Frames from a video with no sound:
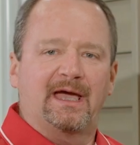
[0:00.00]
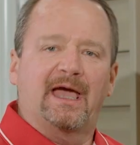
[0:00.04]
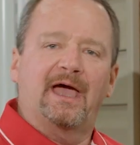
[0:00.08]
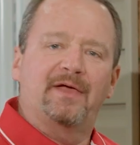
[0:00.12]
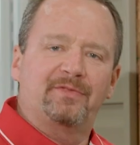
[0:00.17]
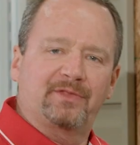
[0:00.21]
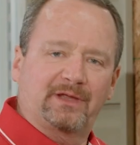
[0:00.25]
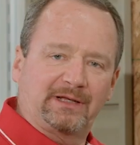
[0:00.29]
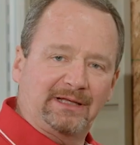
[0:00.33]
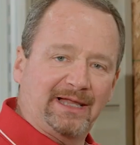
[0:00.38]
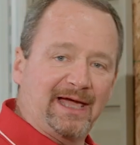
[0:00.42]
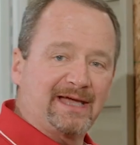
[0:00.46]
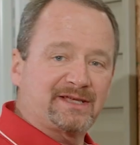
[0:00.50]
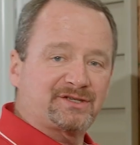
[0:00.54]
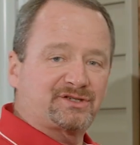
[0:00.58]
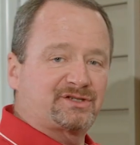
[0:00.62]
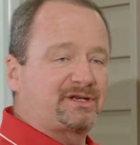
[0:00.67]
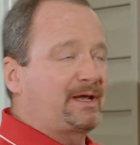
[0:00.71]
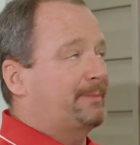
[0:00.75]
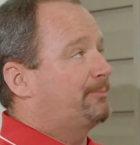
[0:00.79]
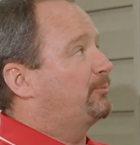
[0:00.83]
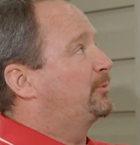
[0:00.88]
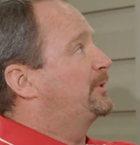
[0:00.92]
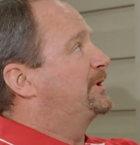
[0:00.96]
And the last
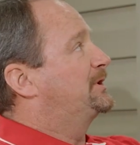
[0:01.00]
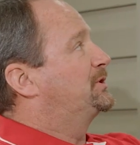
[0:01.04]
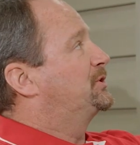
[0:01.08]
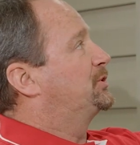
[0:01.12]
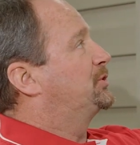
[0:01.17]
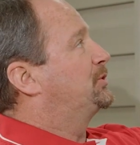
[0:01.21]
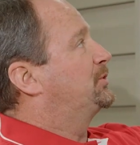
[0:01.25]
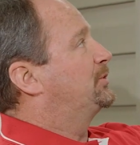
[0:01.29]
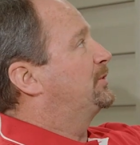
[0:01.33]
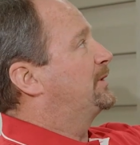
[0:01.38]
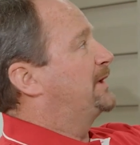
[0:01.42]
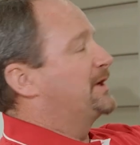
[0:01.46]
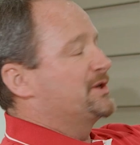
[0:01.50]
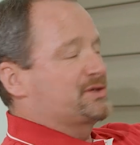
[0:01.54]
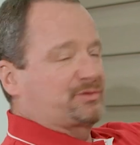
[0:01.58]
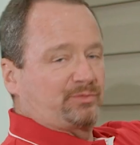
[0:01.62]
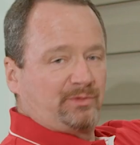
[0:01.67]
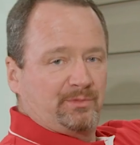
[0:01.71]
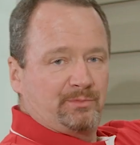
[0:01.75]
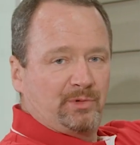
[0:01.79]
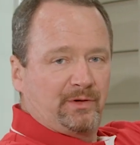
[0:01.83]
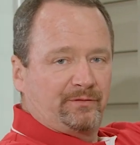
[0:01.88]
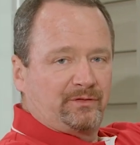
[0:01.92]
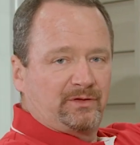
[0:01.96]
step we do is
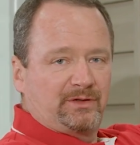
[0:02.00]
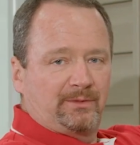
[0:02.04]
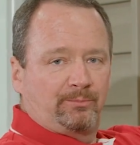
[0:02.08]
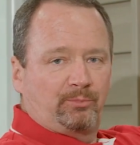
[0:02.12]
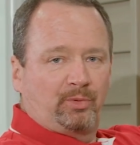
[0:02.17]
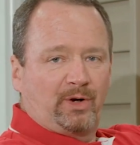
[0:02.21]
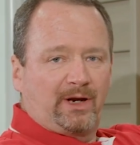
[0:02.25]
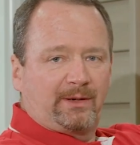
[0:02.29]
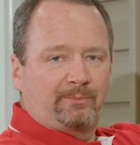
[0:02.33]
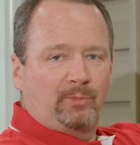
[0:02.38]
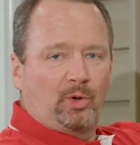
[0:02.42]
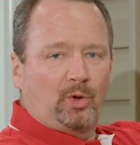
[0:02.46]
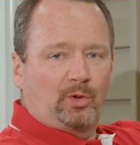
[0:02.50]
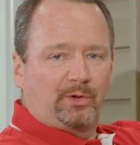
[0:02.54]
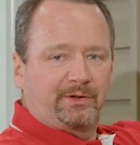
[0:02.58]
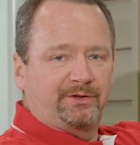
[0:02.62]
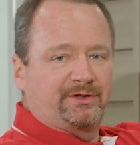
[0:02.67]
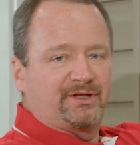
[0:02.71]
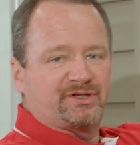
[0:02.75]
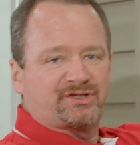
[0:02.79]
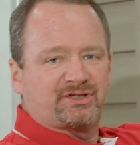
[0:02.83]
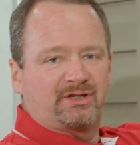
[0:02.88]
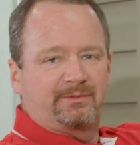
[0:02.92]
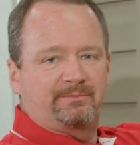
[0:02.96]
removing the brick mold, and
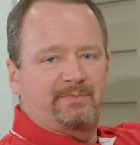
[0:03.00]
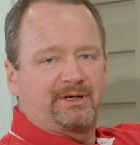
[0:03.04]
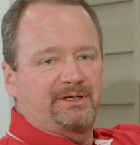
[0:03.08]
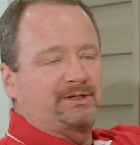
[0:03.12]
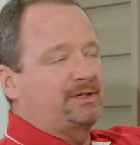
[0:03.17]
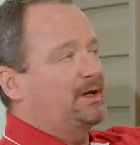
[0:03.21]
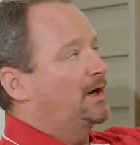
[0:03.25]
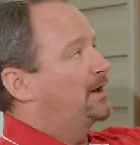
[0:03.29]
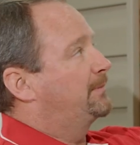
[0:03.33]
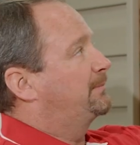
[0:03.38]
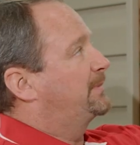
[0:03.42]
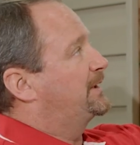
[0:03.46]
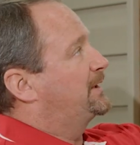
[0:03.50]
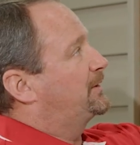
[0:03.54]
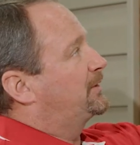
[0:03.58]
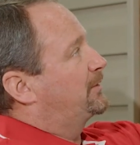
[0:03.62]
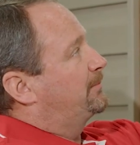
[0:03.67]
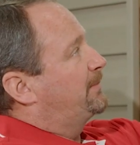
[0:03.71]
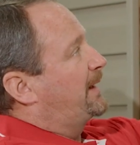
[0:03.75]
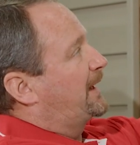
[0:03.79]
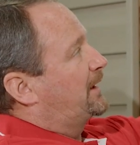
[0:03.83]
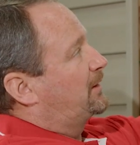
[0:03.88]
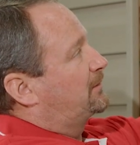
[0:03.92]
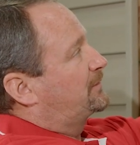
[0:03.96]
this can be done either
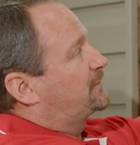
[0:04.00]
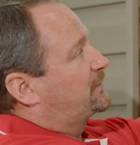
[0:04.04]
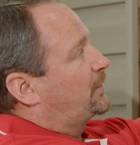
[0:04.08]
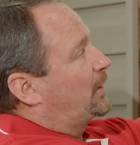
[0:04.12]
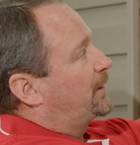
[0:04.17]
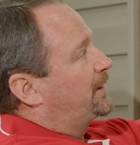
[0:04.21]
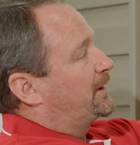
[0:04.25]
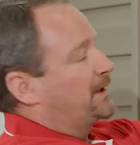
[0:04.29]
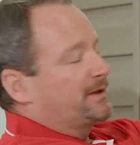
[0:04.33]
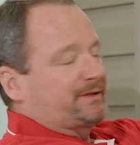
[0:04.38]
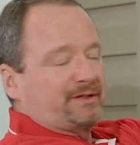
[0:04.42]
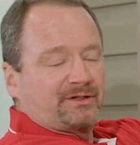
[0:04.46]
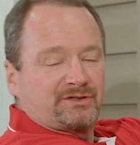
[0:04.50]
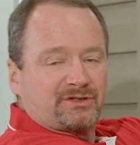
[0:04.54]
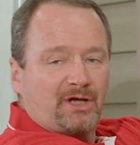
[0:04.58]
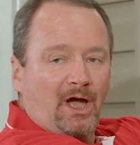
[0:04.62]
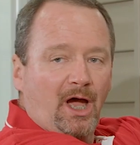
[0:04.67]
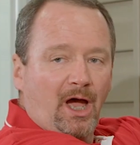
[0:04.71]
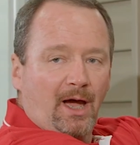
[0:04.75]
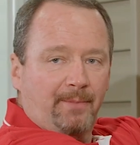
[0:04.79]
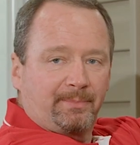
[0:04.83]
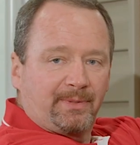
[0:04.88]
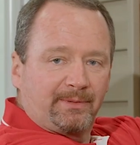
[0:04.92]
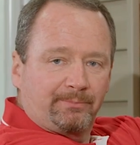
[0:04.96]
by starting at the
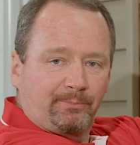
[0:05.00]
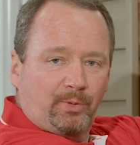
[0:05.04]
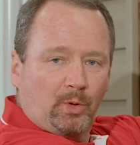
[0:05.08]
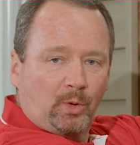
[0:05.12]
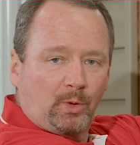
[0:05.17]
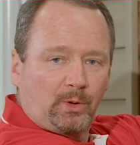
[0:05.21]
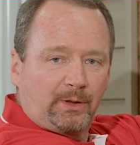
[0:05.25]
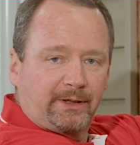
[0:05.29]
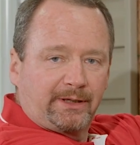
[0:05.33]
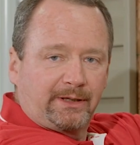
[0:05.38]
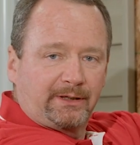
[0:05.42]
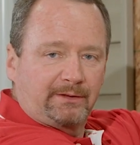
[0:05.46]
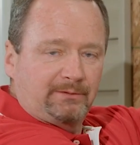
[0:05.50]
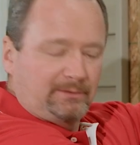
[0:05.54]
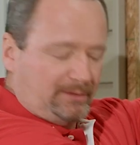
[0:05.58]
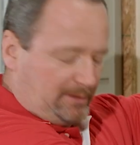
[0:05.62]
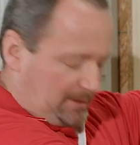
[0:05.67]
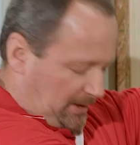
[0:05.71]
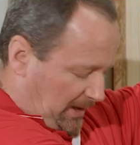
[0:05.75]
top and pulling